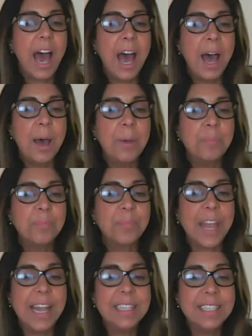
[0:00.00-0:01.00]

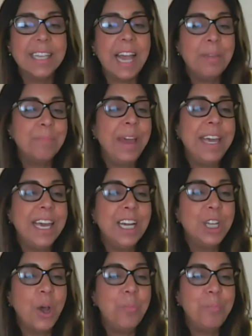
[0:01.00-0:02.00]
Um, it's like
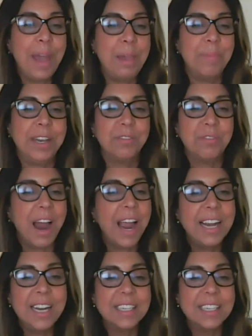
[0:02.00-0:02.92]
making a loan payment, right?